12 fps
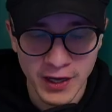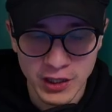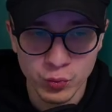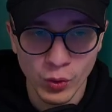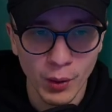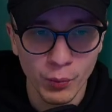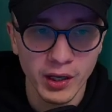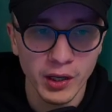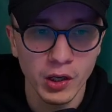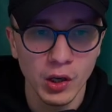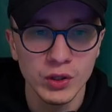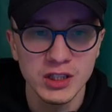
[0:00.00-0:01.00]
why we're going to
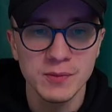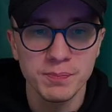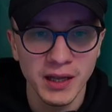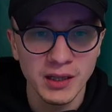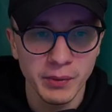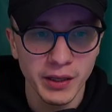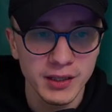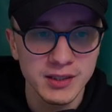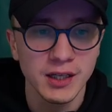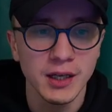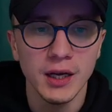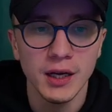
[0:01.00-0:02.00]
go with spend minutes,
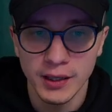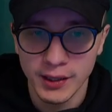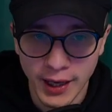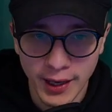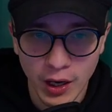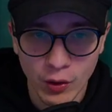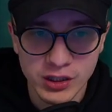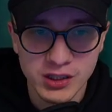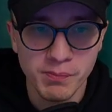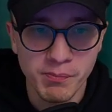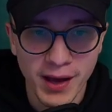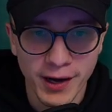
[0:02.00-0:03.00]
not hours,
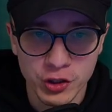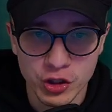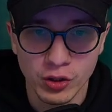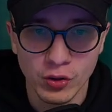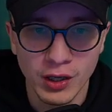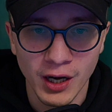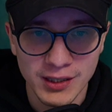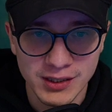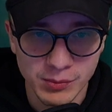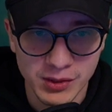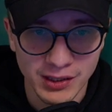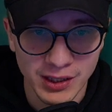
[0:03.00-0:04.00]
managing your
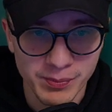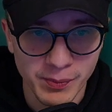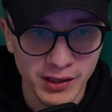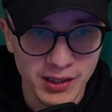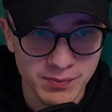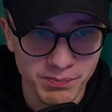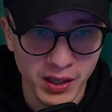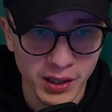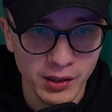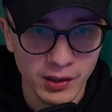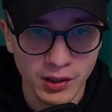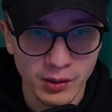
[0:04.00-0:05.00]
customers. Let's make this
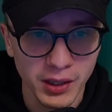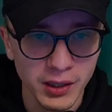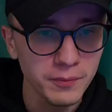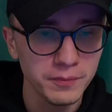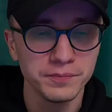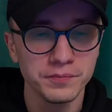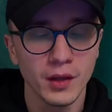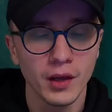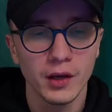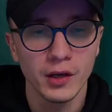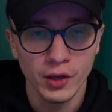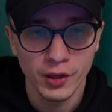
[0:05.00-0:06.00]
bigger a little bit.
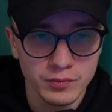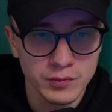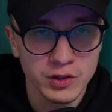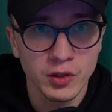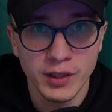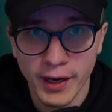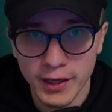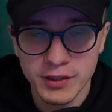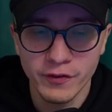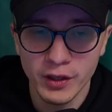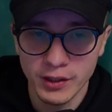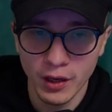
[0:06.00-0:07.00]
Good. So the next
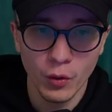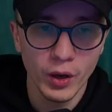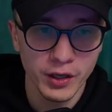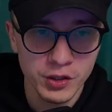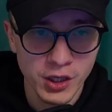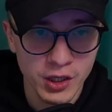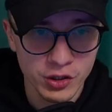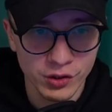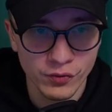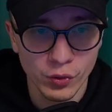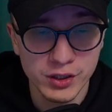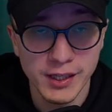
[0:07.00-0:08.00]
thing that I want to change is, of
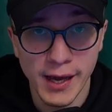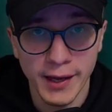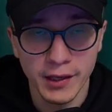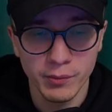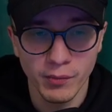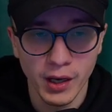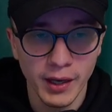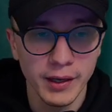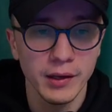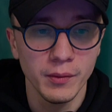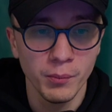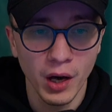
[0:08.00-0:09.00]
course, adding
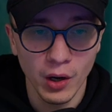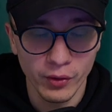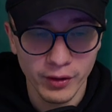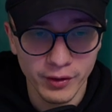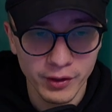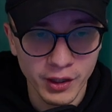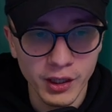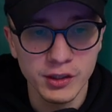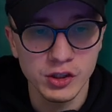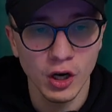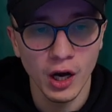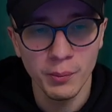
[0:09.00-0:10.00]
my power guarantee.
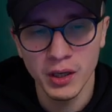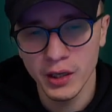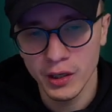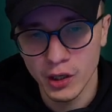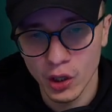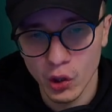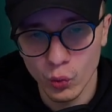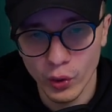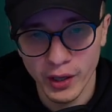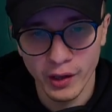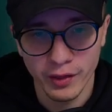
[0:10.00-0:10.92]
So I'm going to go with